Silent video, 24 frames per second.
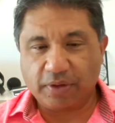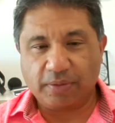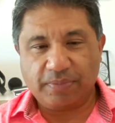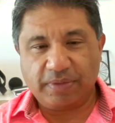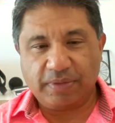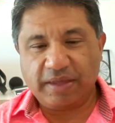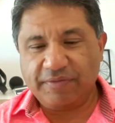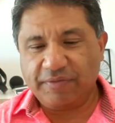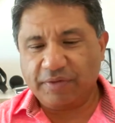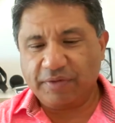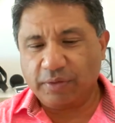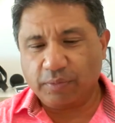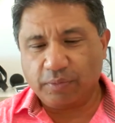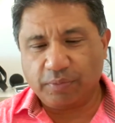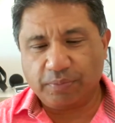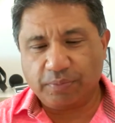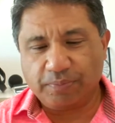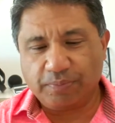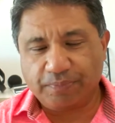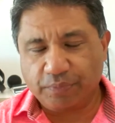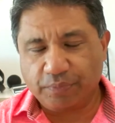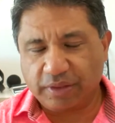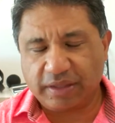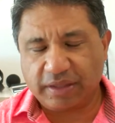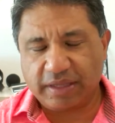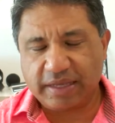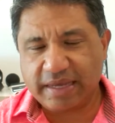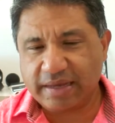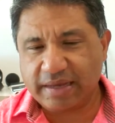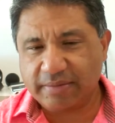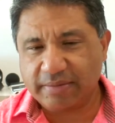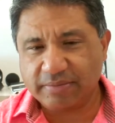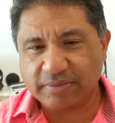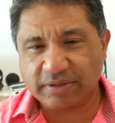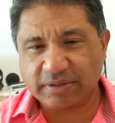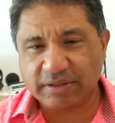Even with
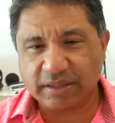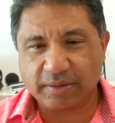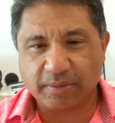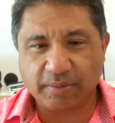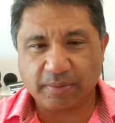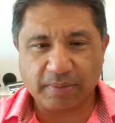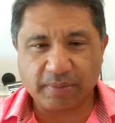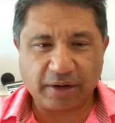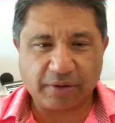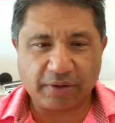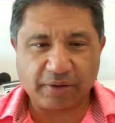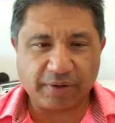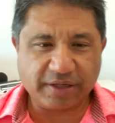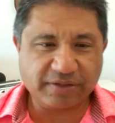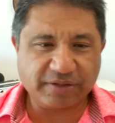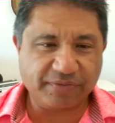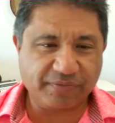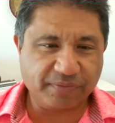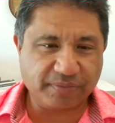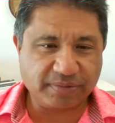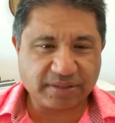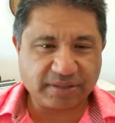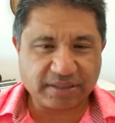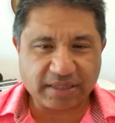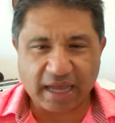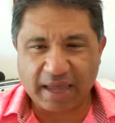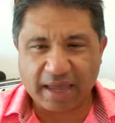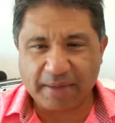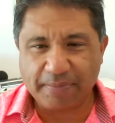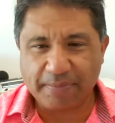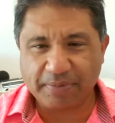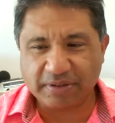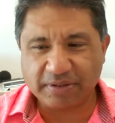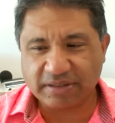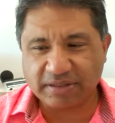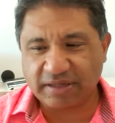Teams and the migration from
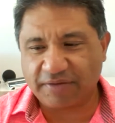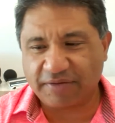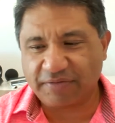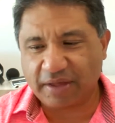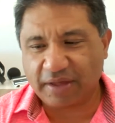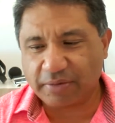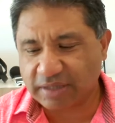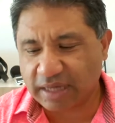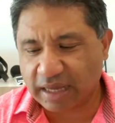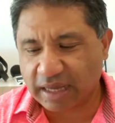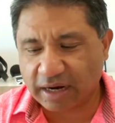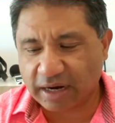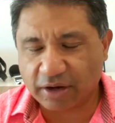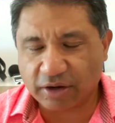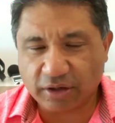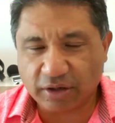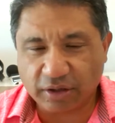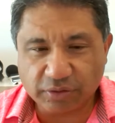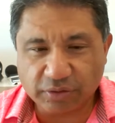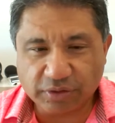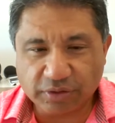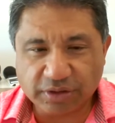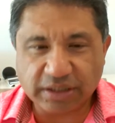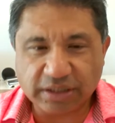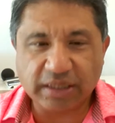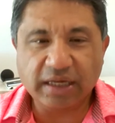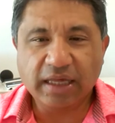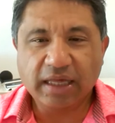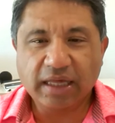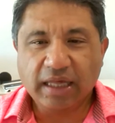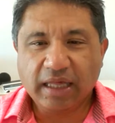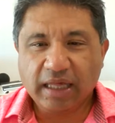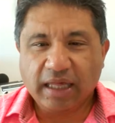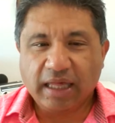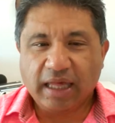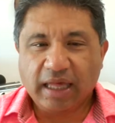Skype and stuff, that was kind of kludgy.
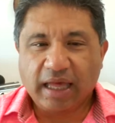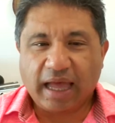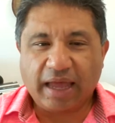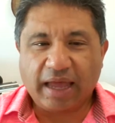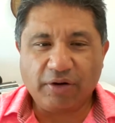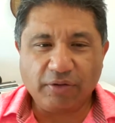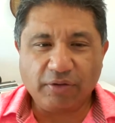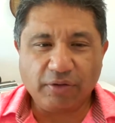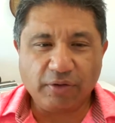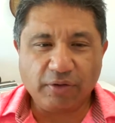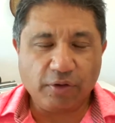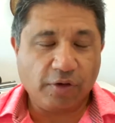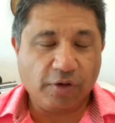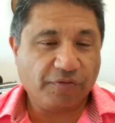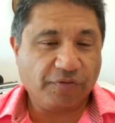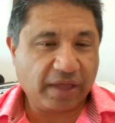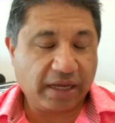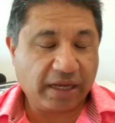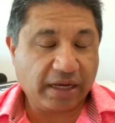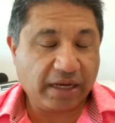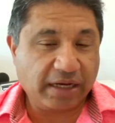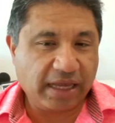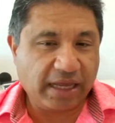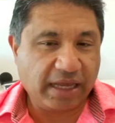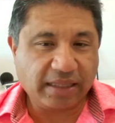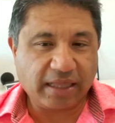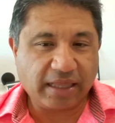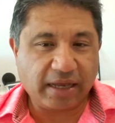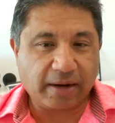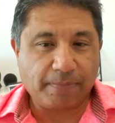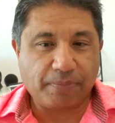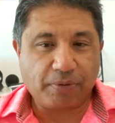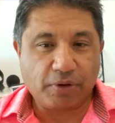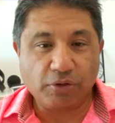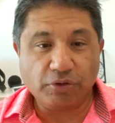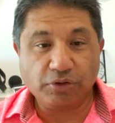I don't know if they can take
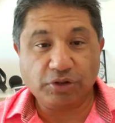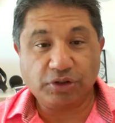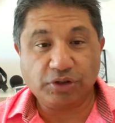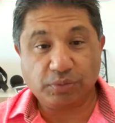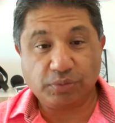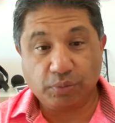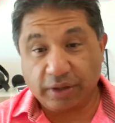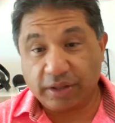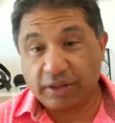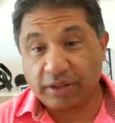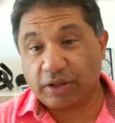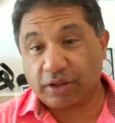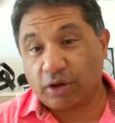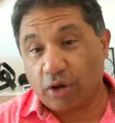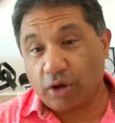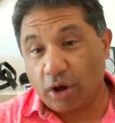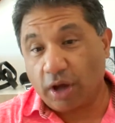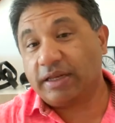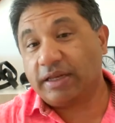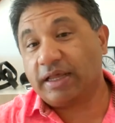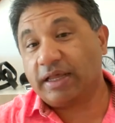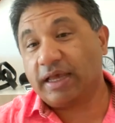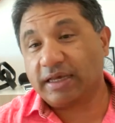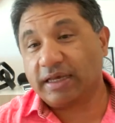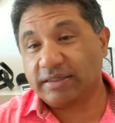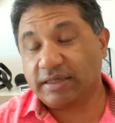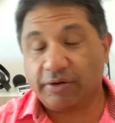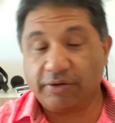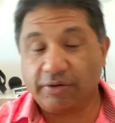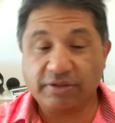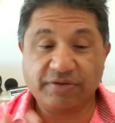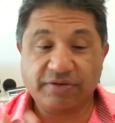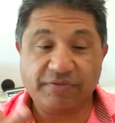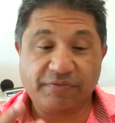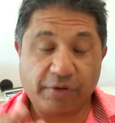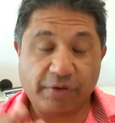that approach with contact
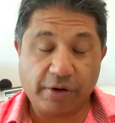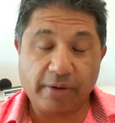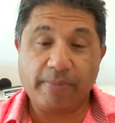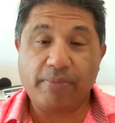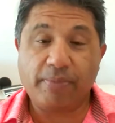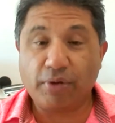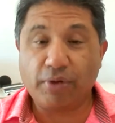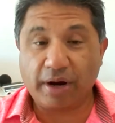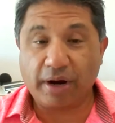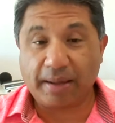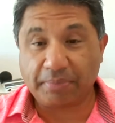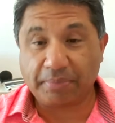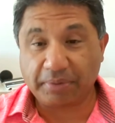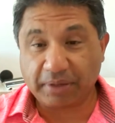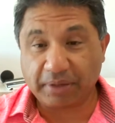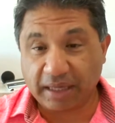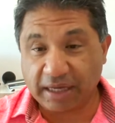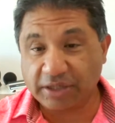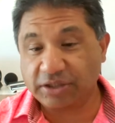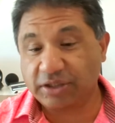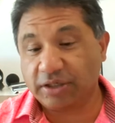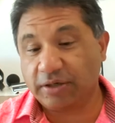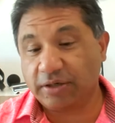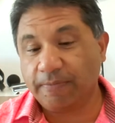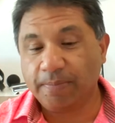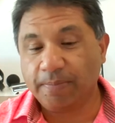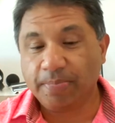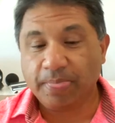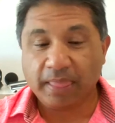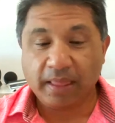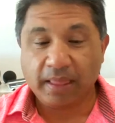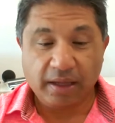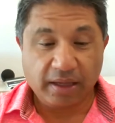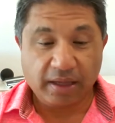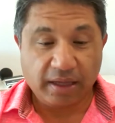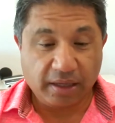center. It's a very important application.
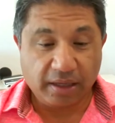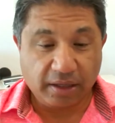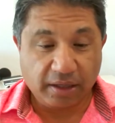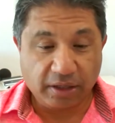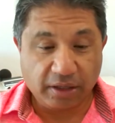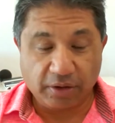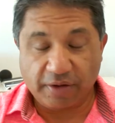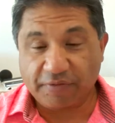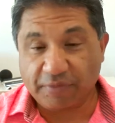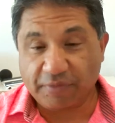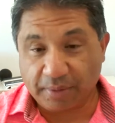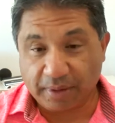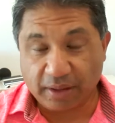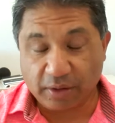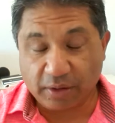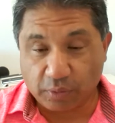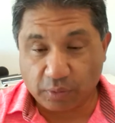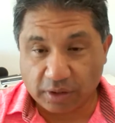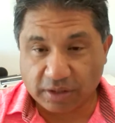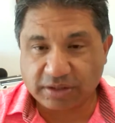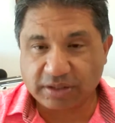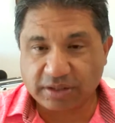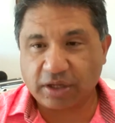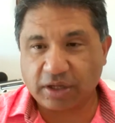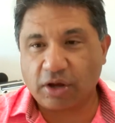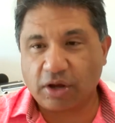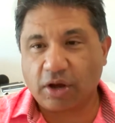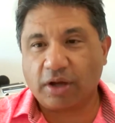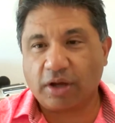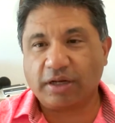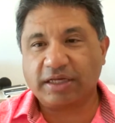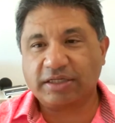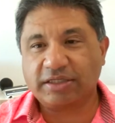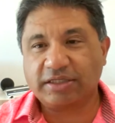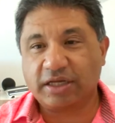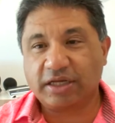Everybody that works in the
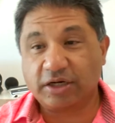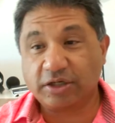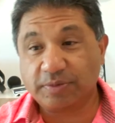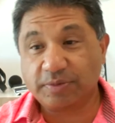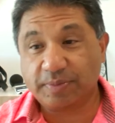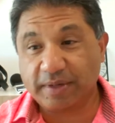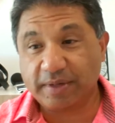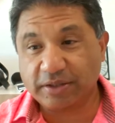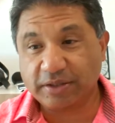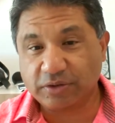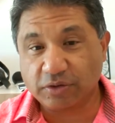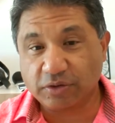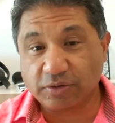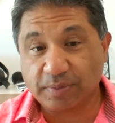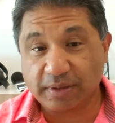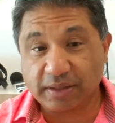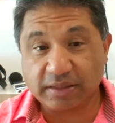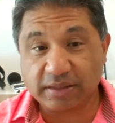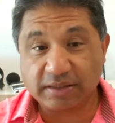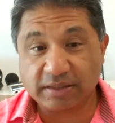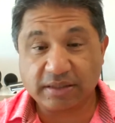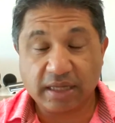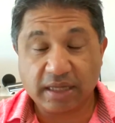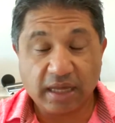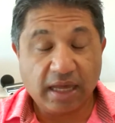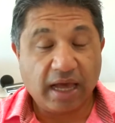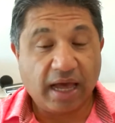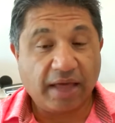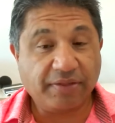contact center space knows about this.